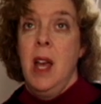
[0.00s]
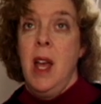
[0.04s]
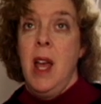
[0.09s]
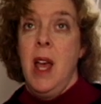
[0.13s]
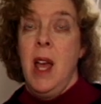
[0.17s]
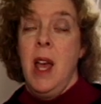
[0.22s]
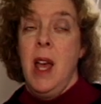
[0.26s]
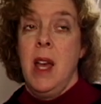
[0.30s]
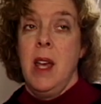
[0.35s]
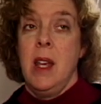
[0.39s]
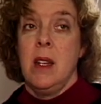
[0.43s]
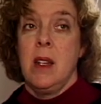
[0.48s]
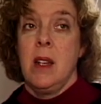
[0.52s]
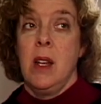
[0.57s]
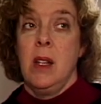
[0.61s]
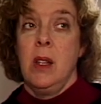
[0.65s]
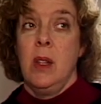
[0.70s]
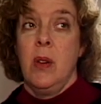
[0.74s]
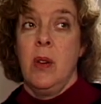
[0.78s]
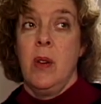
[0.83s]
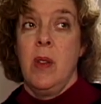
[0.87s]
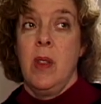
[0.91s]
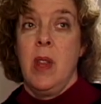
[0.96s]
And I
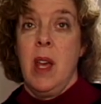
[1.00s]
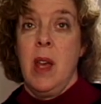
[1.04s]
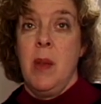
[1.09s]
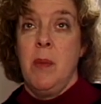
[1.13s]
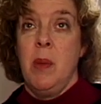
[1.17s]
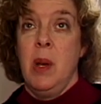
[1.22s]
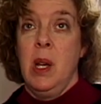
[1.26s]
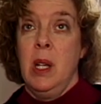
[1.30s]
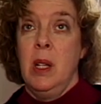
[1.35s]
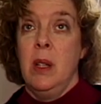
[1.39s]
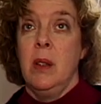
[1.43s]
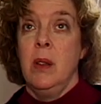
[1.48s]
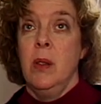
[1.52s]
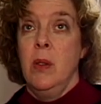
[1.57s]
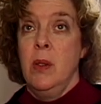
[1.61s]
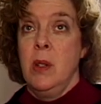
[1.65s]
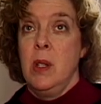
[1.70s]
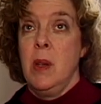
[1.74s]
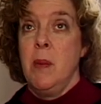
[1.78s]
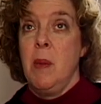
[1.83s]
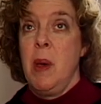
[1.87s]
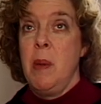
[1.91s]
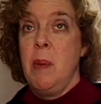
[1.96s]
learned that by
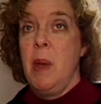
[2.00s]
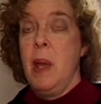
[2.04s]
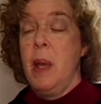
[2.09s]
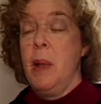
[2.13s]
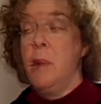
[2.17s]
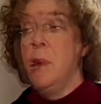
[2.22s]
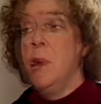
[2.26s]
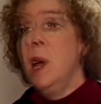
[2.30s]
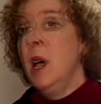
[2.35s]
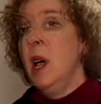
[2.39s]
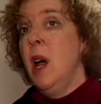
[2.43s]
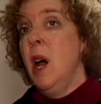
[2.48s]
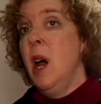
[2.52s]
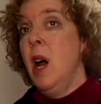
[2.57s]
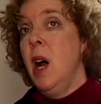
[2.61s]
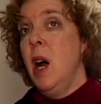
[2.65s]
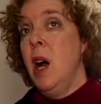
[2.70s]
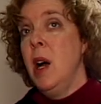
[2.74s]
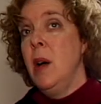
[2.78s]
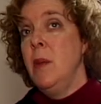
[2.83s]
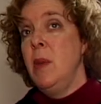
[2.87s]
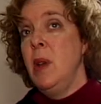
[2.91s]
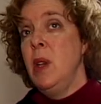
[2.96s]
losing my pen.
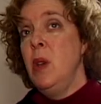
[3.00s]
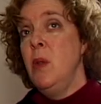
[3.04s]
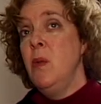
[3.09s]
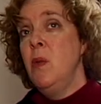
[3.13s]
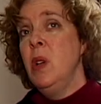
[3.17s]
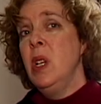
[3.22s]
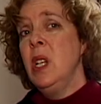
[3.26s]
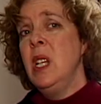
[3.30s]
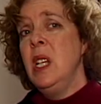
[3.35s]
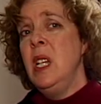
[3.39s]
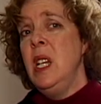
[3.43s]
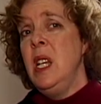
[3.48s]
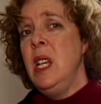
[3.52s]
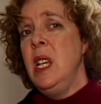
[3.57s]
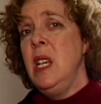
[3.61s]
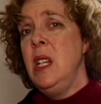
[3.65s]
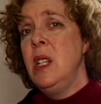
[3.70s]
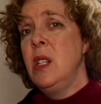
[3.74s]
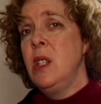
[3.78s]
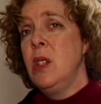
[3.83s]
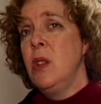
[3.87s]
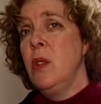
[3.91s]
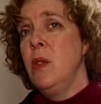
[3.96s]
And you really
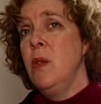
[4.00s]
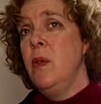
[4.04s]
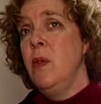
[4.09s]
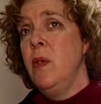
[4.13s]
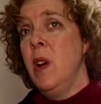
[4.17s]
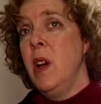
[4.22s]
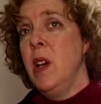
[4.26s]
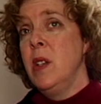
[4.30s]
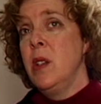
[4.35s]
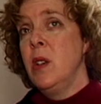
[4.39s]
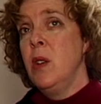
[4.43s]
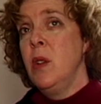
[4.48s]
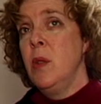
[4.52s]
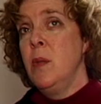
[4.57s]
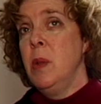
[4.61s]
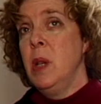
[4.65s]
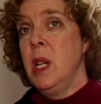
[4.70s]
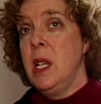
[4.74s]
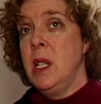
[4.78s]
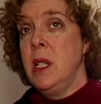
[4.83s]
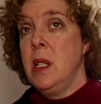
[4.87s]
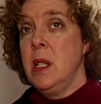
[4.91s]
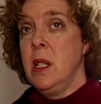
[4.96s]
need to find a good
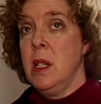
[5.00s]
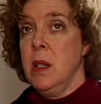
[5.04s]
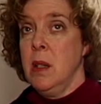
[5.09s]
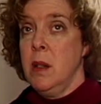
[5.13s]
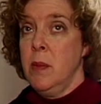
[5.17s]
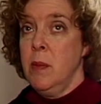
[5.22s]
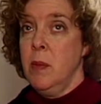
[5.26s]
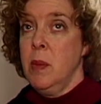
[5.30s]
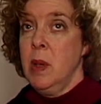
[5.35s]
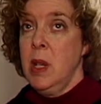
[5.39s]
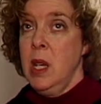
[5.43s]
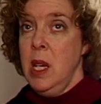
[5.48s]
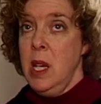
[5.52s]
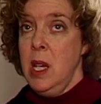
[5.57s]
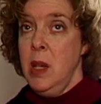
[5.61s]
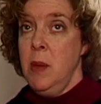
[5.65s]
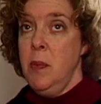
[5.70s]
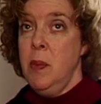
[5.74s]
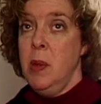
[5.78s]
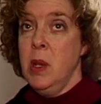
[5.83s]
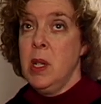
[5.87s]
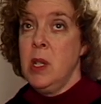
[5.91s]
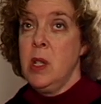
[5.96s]
place to
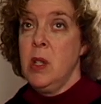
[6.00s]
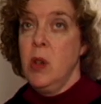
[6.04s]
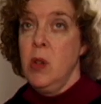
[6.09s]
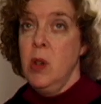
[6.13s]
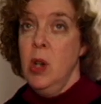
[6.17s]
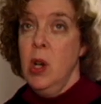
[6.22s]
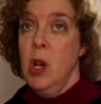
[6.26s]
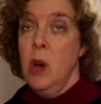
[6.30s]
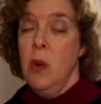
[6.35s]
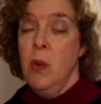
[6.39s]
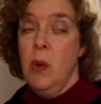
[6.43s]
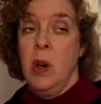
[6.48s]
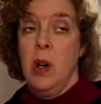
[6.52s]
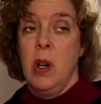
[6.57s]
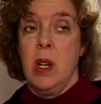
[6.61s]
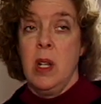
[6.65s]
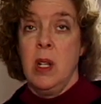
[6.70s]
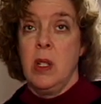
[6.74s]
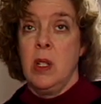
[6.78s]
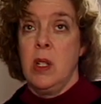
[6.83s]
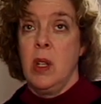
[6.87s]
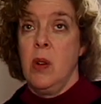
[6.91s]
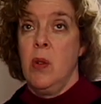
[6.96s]
keep it so you know where it
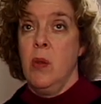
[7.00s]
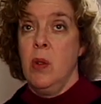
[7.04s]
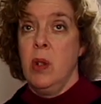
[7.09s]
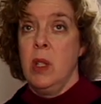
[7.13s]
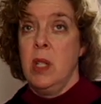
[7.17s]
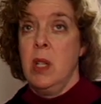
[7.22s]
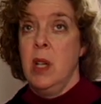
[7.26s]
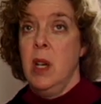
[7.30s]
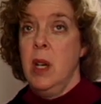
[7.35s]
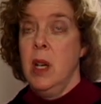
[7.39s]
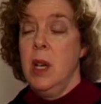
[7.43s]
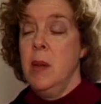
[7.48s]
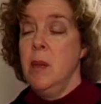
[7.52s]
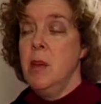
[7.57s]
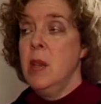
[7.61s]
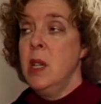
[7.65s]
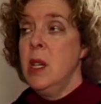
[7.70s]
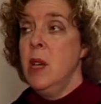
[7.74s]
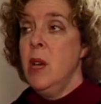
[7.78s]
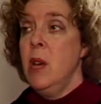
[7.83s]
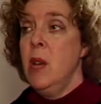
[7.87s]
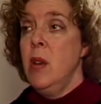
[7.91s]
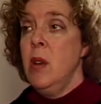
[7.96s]
is at all
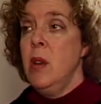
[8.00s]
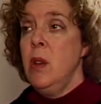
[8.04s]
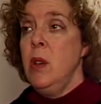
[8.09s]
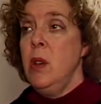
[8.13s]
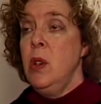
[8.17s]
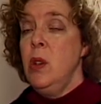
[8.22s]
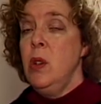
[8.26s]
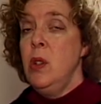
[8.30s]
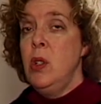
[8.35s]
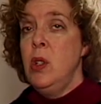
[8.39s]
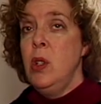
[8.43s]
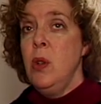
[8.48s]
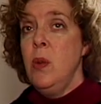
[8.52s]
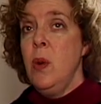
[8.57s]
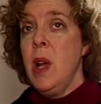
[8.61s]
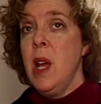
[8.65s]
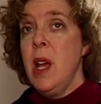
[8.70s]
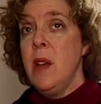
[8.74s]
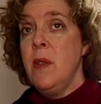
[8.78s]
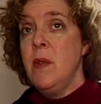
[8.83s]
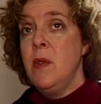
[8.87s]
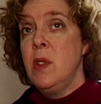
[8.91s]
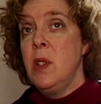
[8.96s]
times. You do
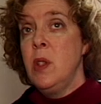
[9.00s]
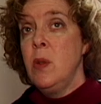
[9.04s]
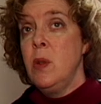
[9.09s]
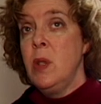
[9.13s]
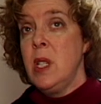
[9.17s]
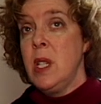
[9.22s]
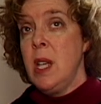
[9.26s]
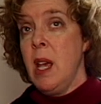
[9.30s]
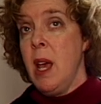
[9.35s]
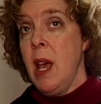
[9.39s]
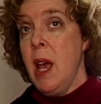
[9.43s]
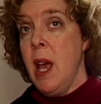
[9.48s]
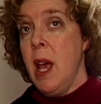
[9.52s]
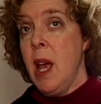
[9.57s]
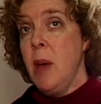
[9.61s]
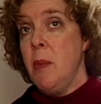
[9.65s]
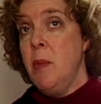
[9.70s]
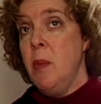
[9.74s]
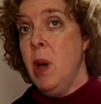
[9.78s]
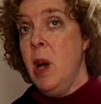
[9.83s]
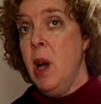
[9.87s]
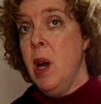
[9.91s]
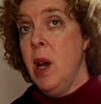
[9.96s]
have to
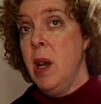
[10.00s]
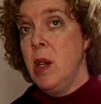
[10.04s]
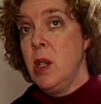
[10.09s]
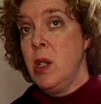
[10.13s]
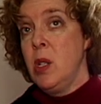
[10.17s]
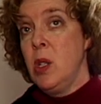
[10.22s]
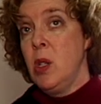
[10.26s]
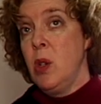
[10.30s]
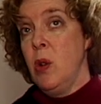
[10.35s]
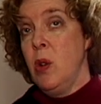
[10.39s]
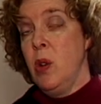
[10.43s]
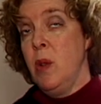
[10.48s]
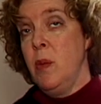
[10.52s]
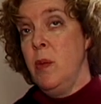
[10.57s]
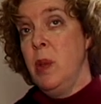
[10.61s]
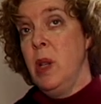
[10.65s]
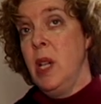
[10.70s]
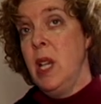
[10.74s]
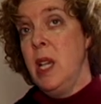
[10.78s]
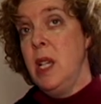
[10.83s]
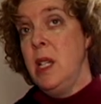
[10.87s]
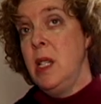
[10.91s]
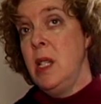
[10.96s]
tap on a certain
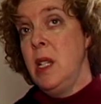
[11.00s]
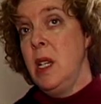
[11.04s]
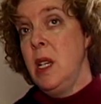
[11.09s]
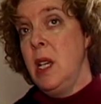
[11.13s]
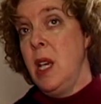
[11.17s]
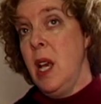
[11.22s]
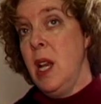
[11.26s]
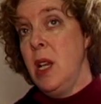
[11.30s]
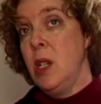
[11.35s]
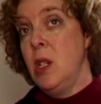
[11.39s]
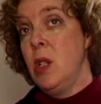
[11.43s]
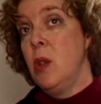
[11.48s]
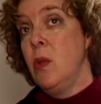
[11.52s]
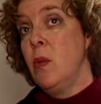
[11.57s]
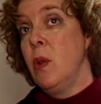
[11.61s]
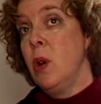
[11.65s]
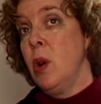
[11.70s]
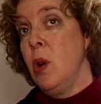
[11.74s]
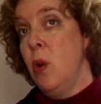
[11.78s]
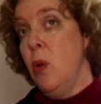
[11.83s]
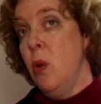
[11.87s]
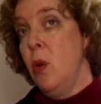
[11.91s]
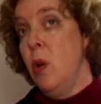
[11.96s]
place to get it to
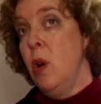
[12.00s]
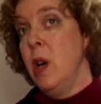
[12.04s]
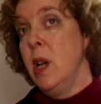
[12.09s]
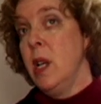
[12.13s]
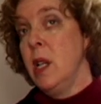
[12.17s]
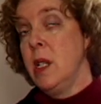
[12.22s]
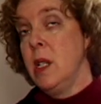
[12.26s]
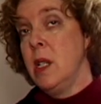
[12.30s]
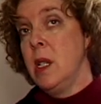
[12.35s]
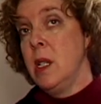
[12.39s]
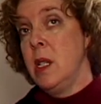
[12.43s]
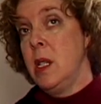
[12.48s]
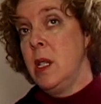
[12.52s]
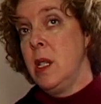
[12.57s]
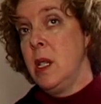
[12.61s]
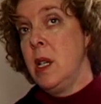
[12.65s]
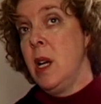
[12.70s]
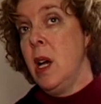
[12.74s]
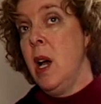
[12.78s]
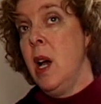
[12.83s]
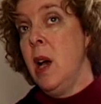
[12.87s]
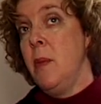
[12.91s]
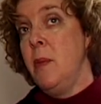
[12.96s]
record and to
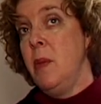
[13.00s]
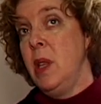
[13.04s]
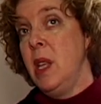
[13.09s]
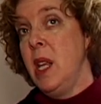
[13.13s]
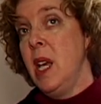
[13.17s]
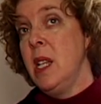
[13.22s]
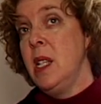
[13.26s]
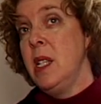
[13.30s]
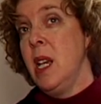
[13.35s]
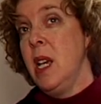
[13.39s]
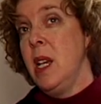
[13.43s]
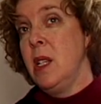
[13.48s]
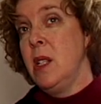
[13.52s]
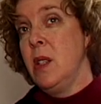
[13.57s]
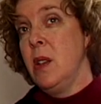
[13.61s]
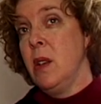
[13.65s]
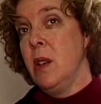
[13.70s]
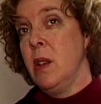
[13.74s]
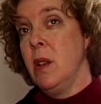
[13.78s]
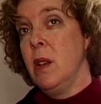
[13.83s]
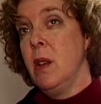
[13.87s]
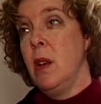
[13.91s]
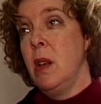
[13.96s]
stop, and that takes
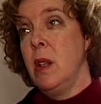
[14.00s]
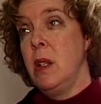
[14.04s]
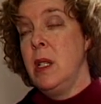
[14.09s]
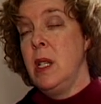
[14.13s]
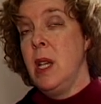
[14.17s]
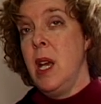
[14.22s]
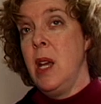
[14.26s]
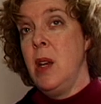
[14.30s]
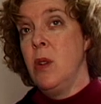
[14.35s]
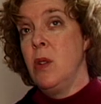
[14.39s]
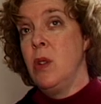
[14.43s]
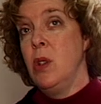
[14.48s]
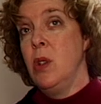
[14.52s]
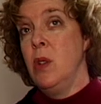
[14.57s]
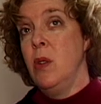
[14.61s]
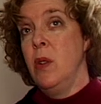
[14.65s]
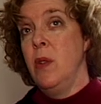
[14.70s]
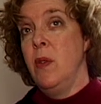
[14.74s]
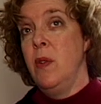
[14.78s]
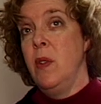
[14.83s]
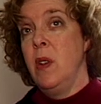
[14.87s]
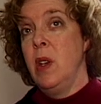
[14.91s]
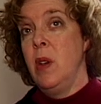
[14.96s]
a day or two
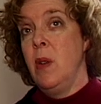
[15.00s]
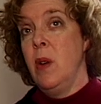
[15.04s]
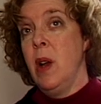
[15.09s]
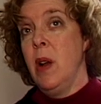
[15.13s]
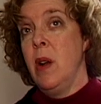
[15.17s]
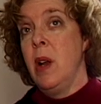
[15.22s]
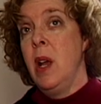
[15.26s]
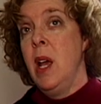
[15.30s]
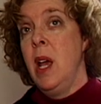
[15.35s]
to figure out